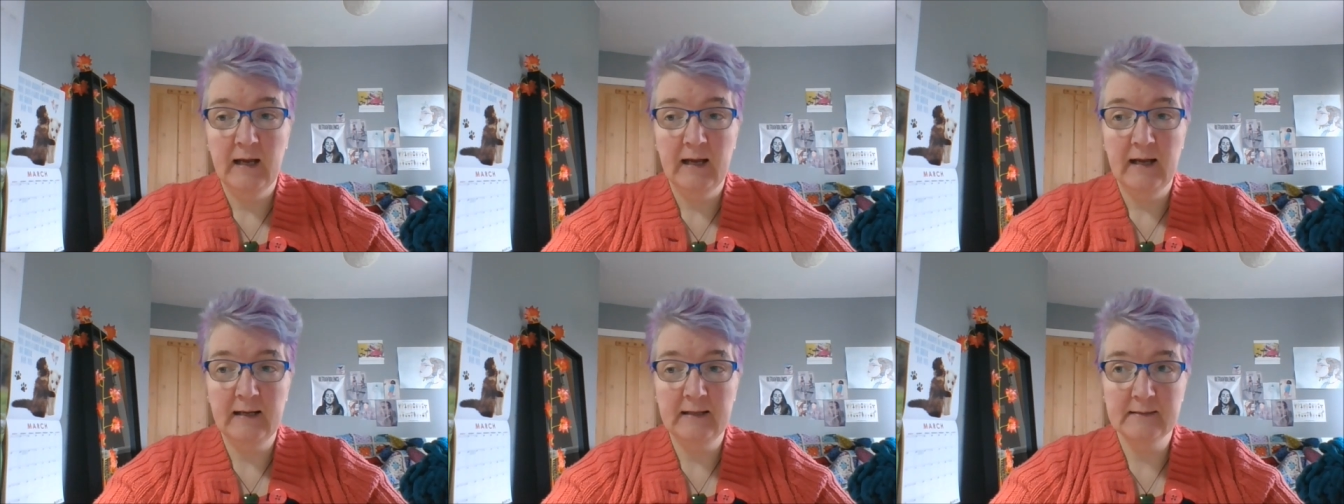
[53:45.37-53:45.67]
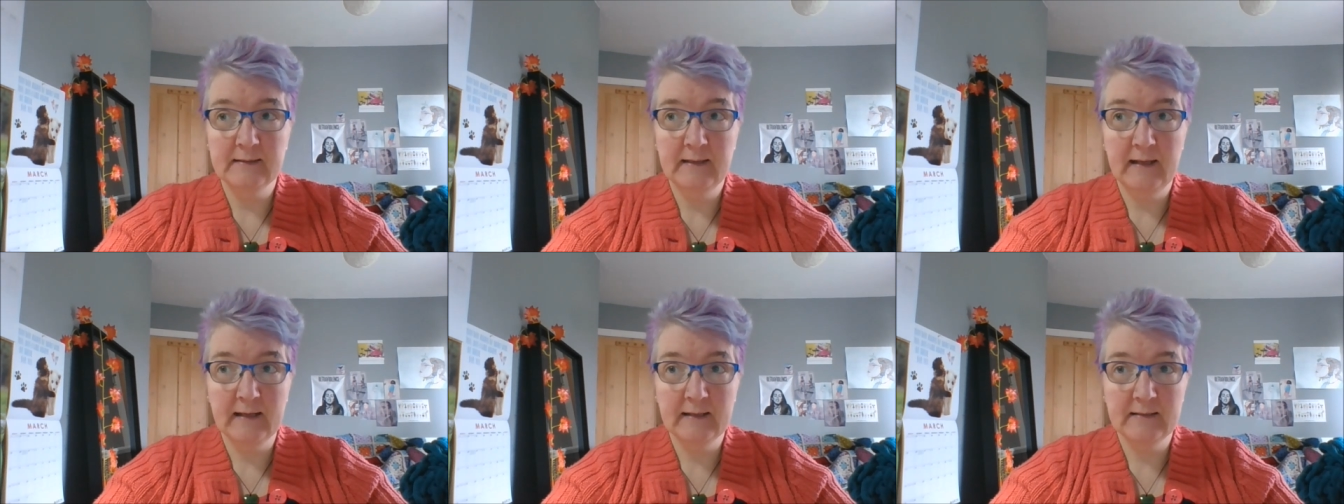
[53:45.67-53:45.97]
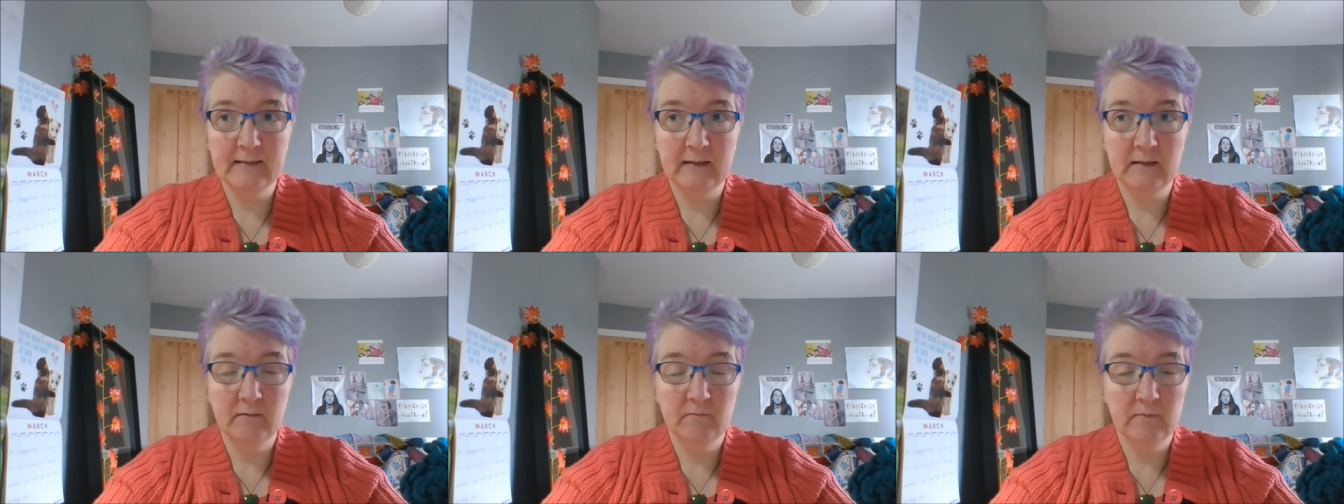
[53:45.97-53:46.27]
as
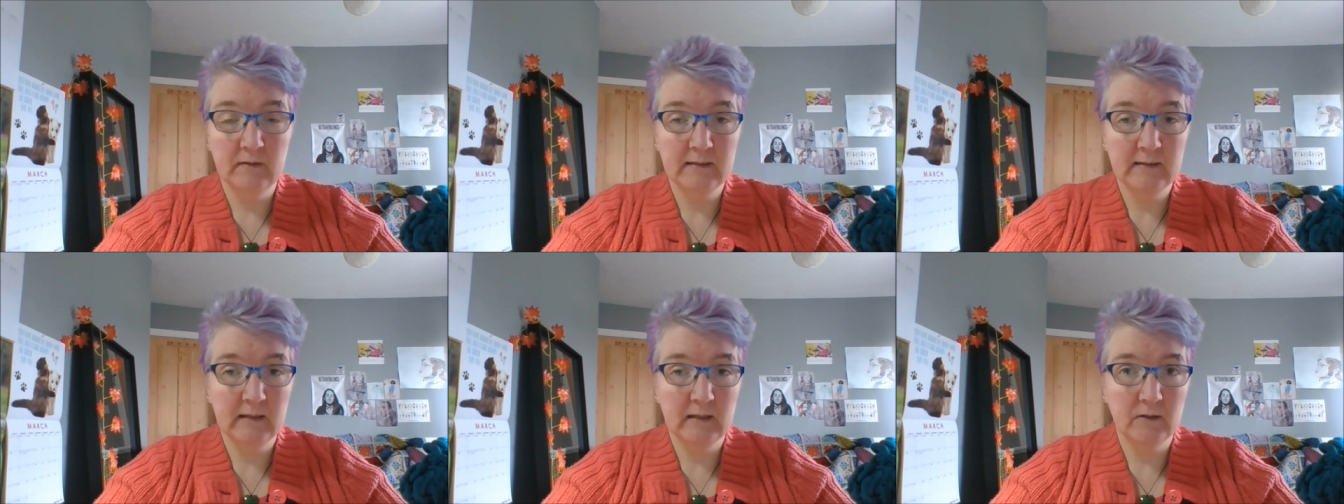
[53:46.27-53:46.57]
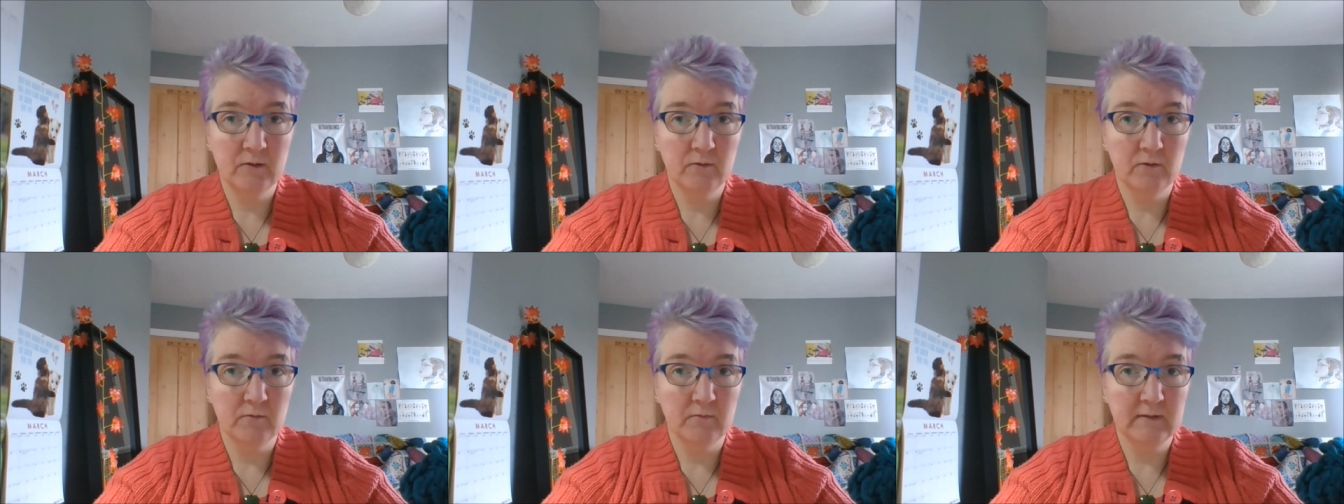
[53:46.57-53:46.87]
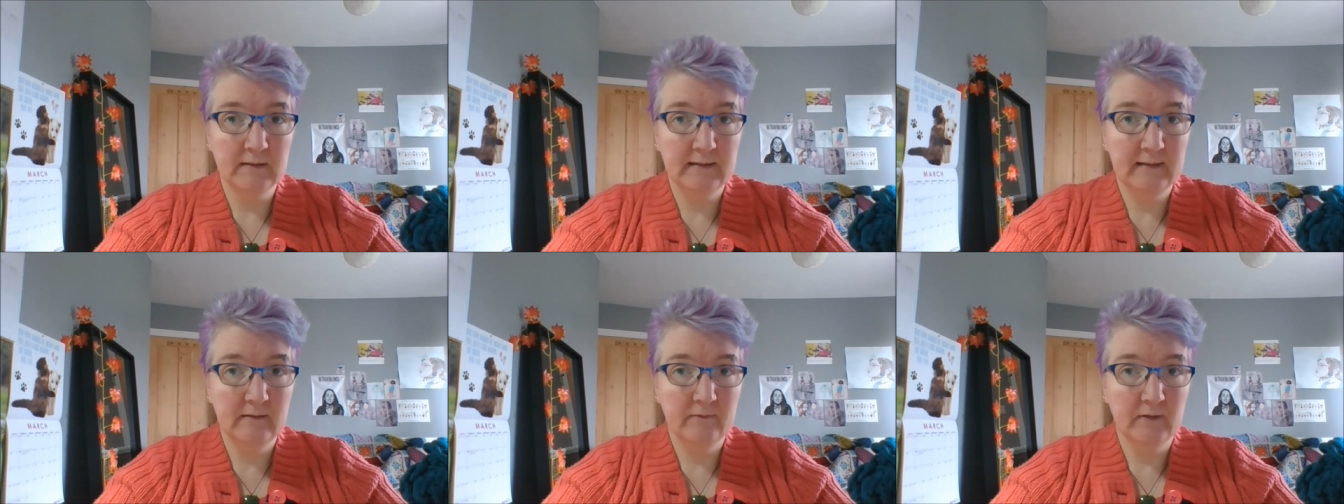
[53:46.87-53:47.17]
Lexi, my second daughter,
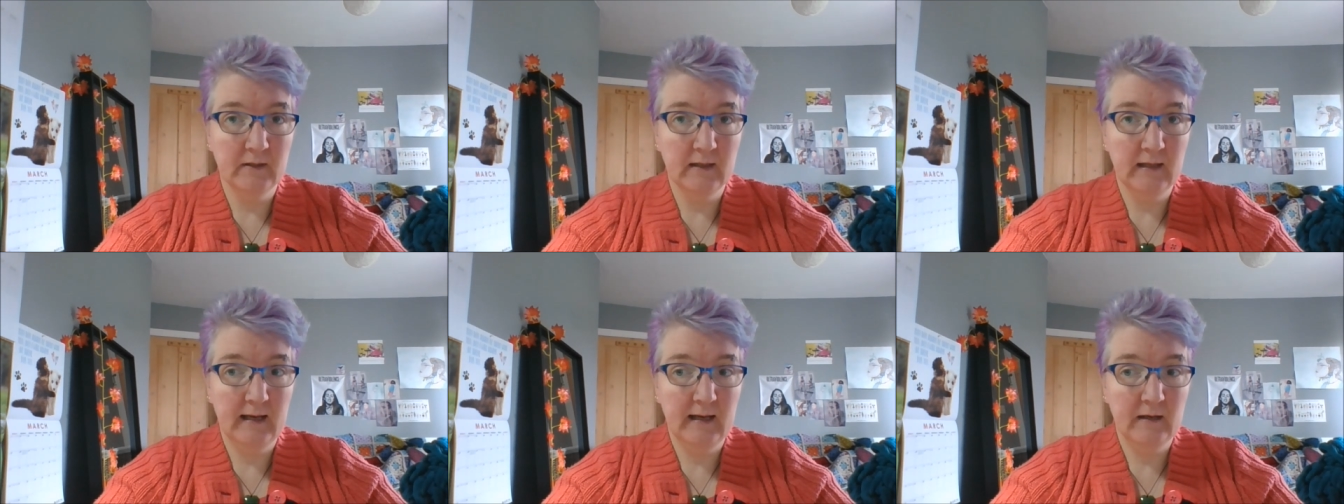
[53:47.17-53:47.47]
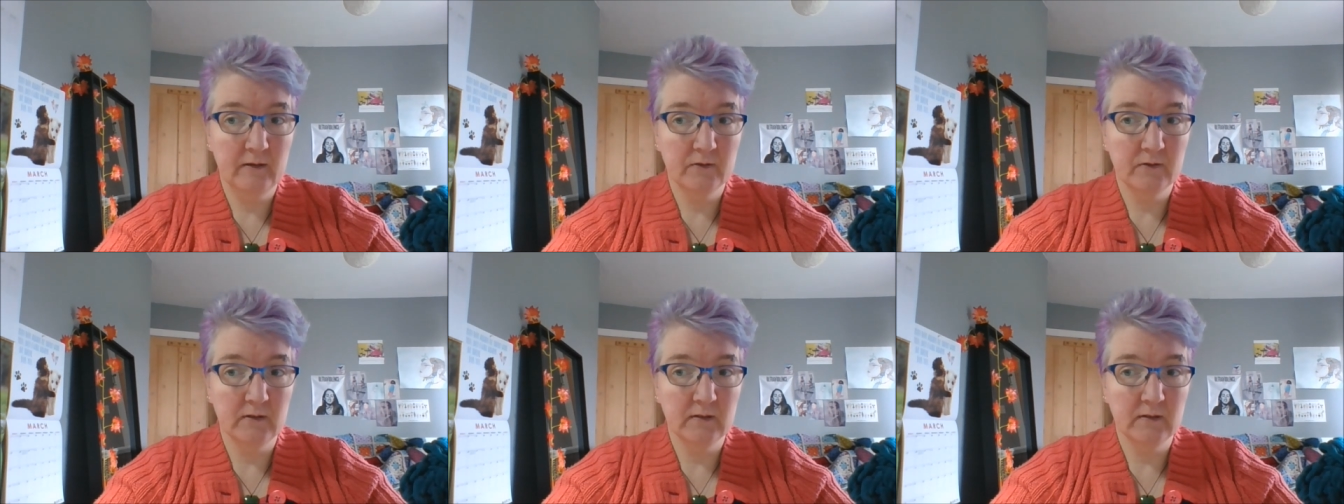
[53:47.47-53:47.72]
was leaving the house